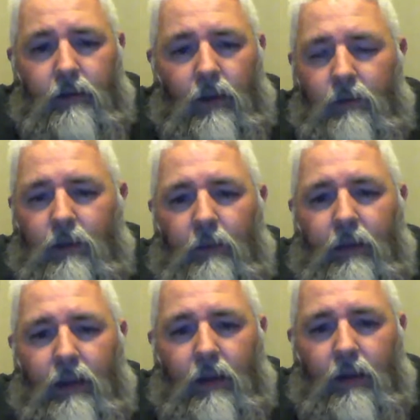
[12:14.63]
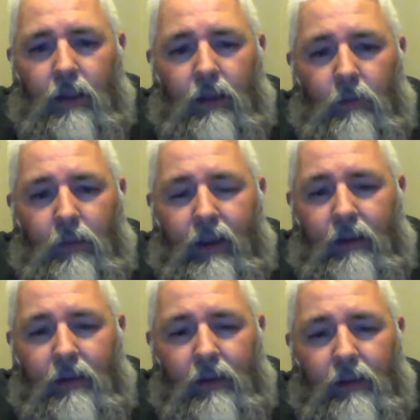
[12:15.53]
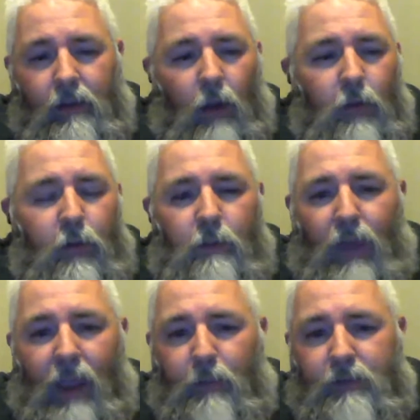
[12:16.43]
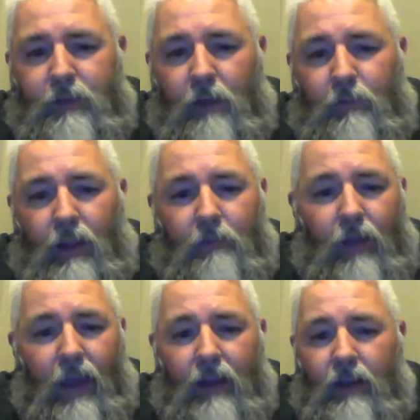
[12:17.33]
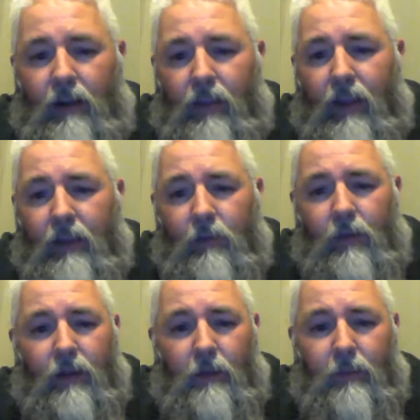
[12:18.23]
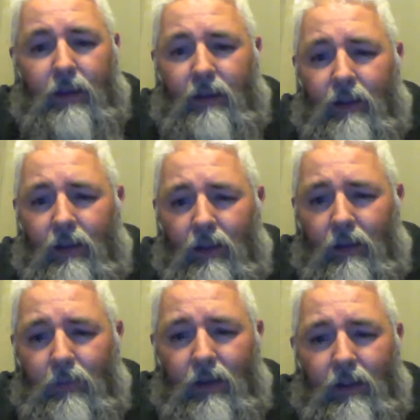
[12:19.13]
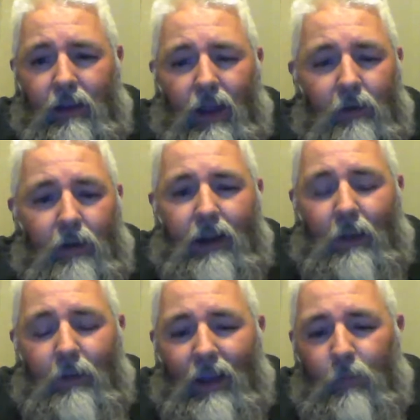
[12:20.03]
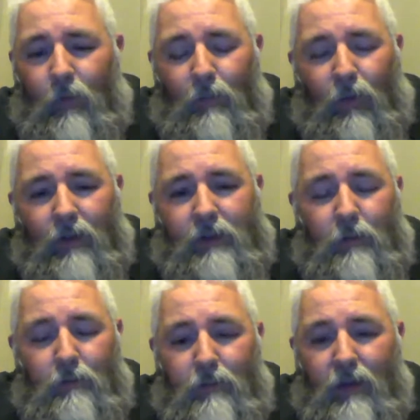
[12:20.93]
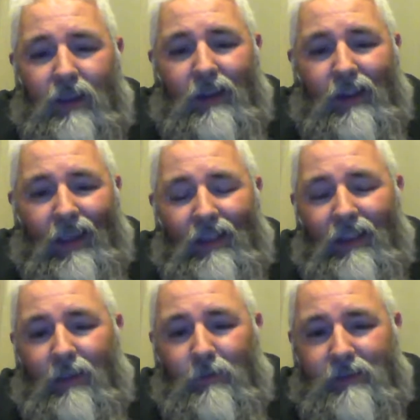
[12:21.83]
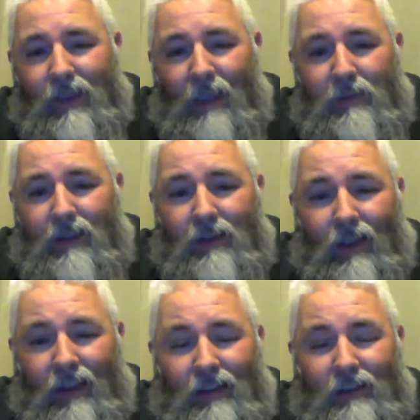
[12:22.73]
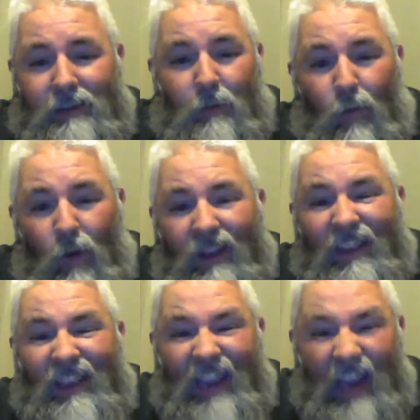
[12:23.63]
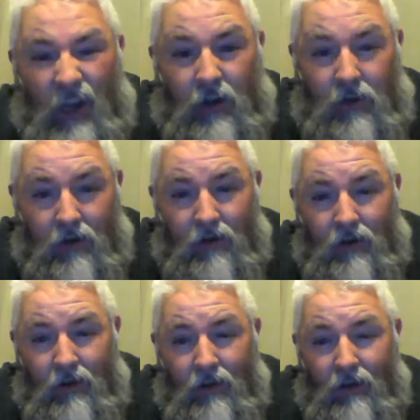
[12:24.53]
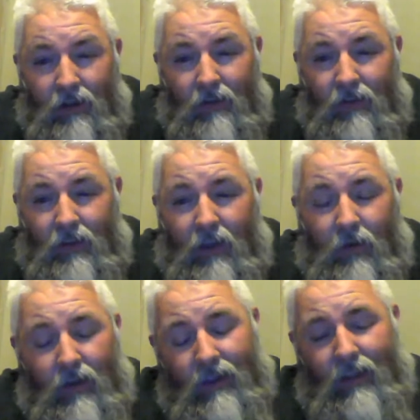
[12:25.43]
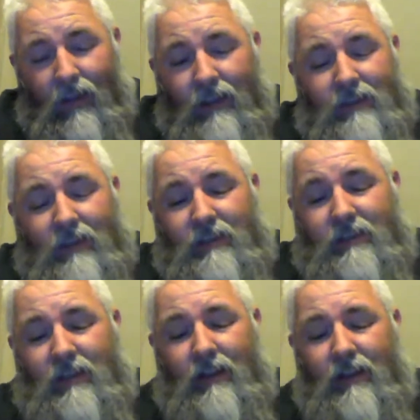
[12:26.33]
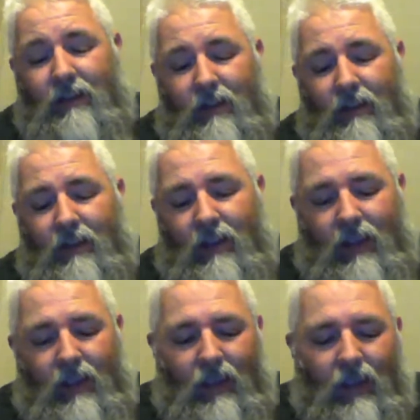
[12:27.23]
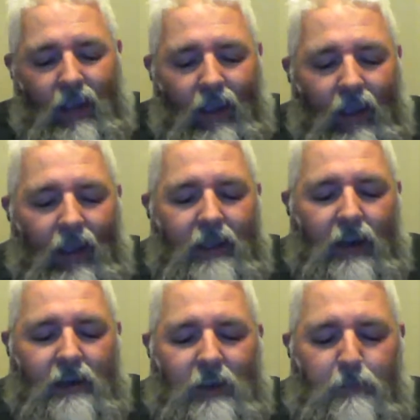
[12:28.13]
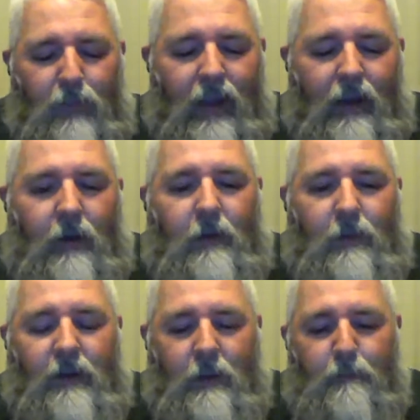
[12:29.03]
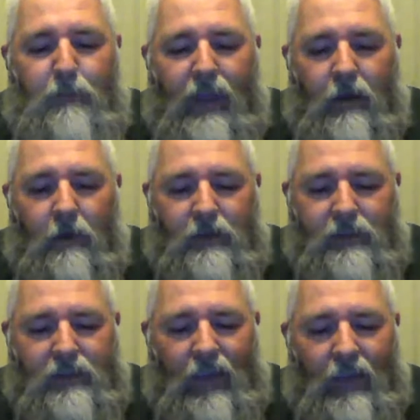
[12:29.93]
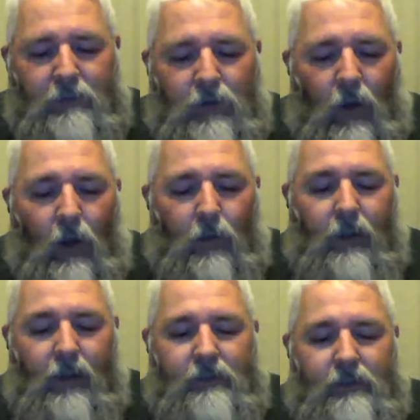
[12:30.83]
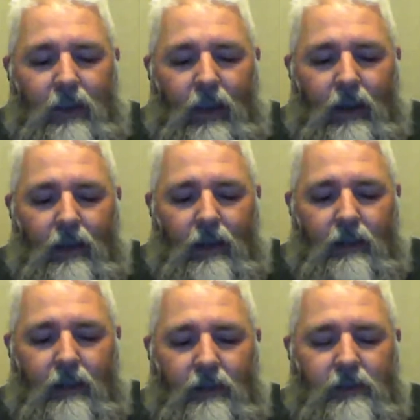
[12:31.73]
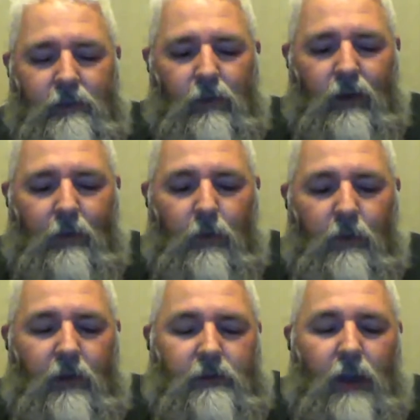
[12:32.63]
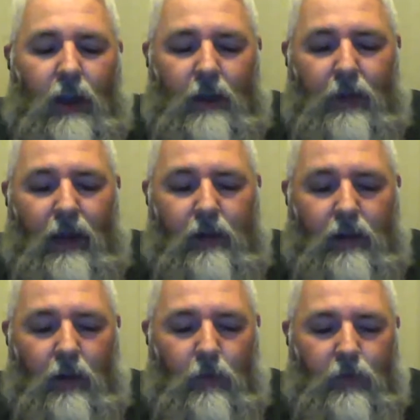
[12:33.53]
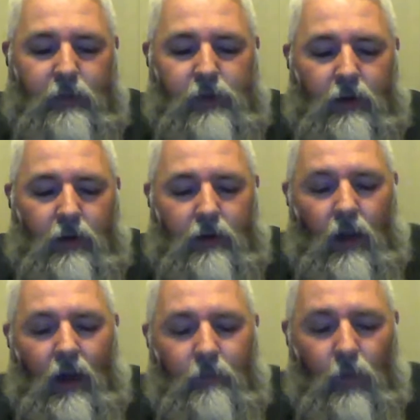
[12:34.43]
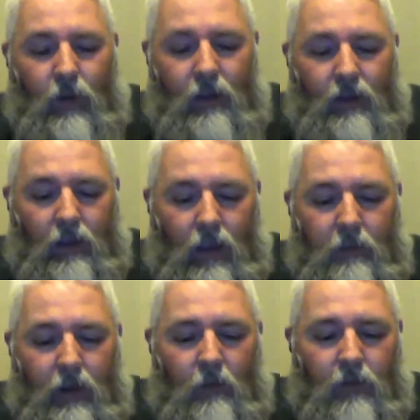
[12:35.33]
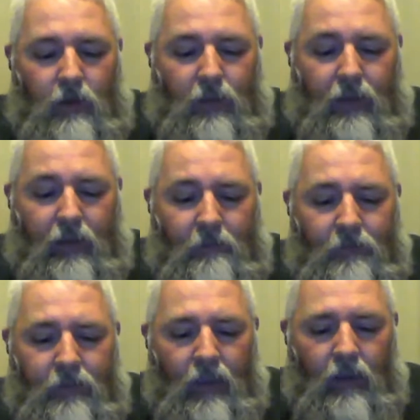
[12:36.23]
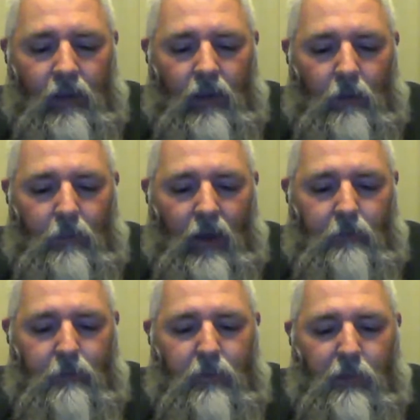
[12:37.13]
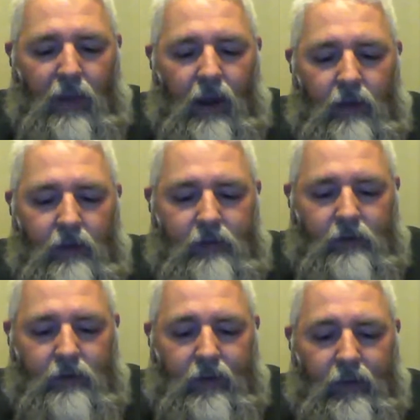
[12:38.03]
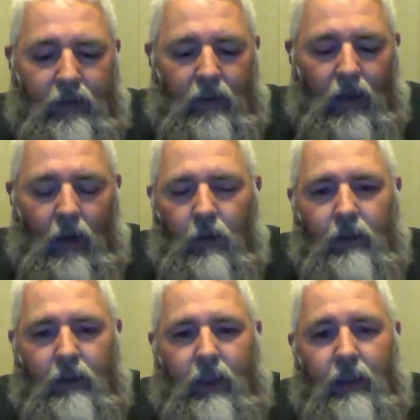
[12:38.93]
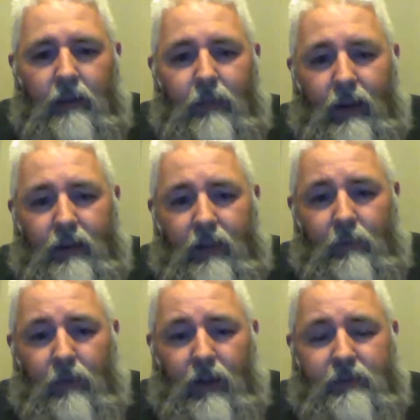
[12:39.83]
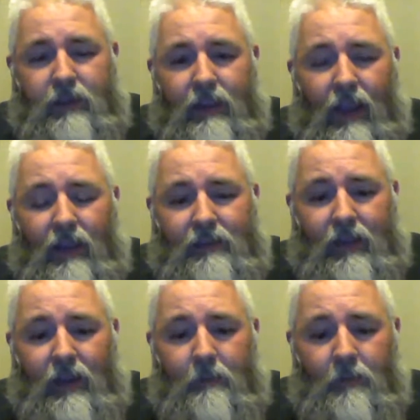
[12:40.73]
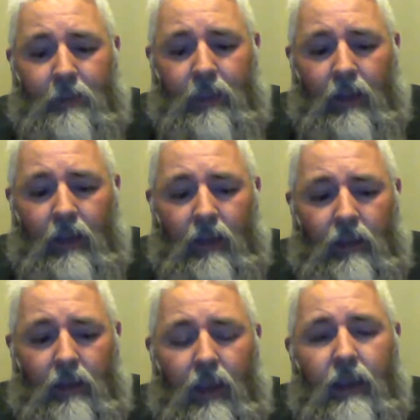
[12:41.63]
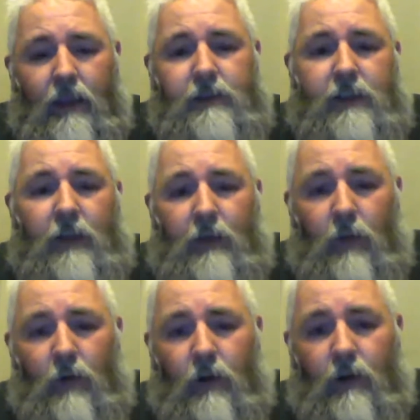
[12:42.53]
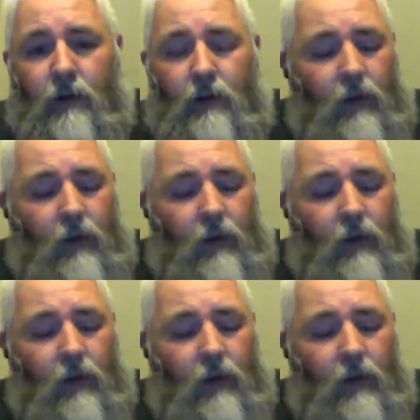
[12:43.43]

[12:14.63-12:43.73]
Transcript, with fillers: Don't come in here illegal, man. go through the paper stuff, get vetted and all that. And you want to come in. But you know, right now we got 1.2 million illegals came in in just in one year. Mm-hmm. So it's just well, Jason. There's a bigger there's a bigger scheme to all this, and, and this is what I when we was talking about you know with the trucker convoy coming over thing about preparedness and everything. I wasn't kidding back then. What I said last time, you gotta get yourself in order: